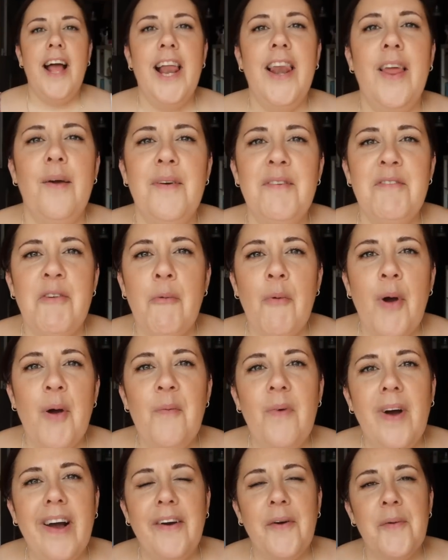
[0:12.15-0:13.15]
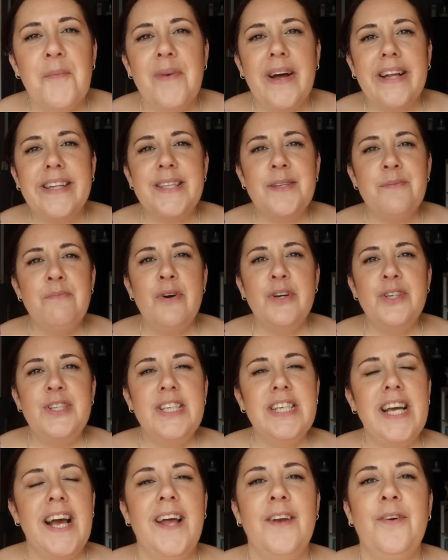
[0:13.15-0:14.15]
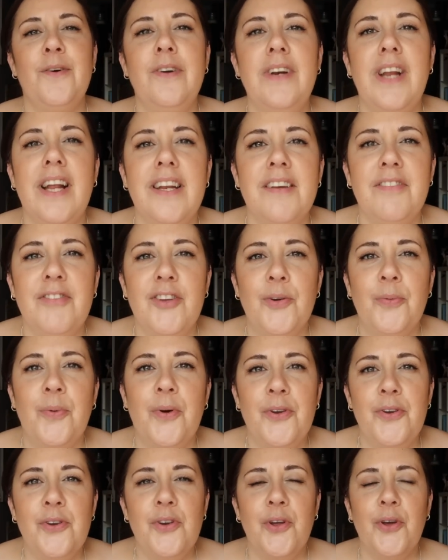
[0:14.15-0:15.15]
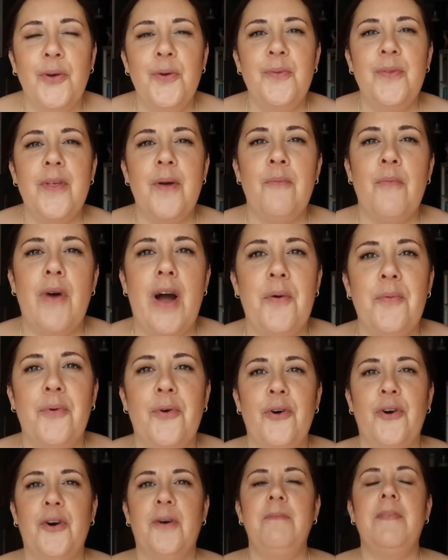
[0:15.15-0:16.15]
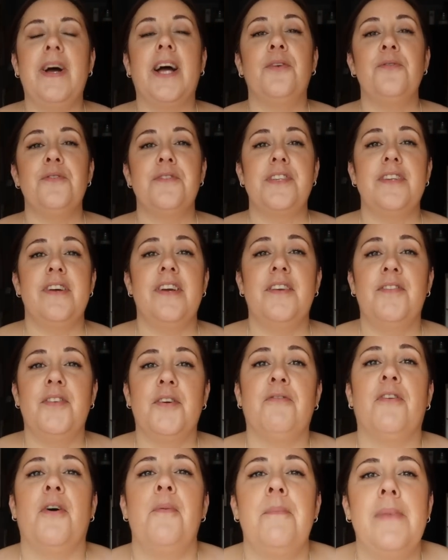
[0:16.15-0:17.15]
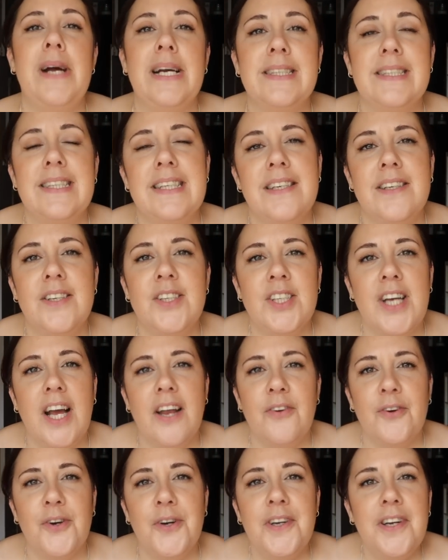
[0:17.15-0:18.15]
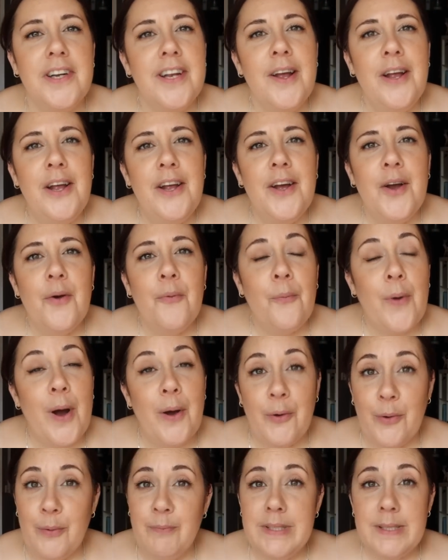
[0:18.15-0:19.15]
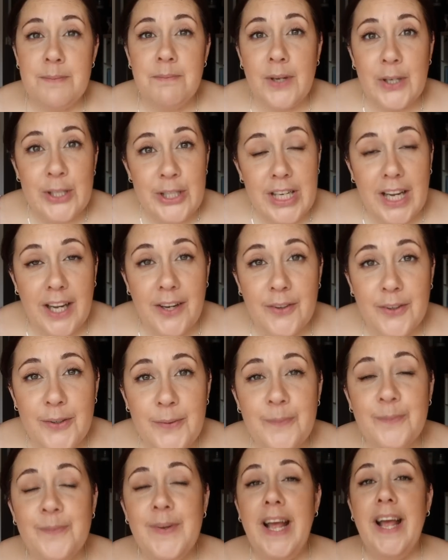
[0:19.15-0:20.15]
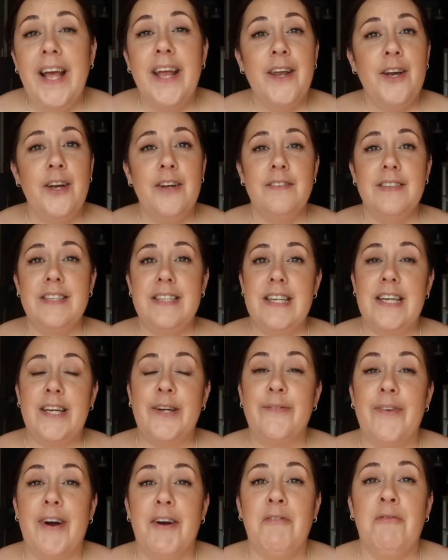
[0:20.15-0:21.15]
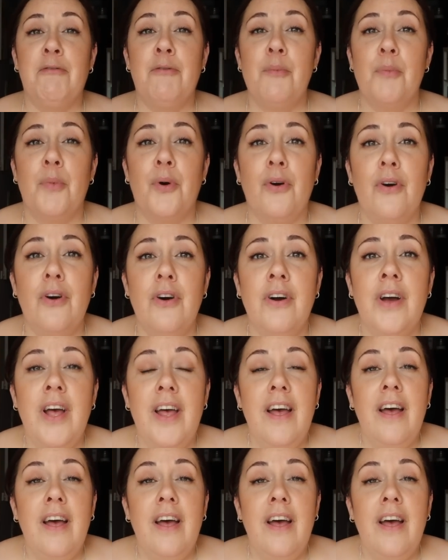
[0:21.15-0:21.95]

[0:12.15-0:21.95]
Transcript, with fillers: hello everyone welcome back to my channel and if you are new then welcome and also if you're from maxine's channel welcome to my channel and i hope you stick around for more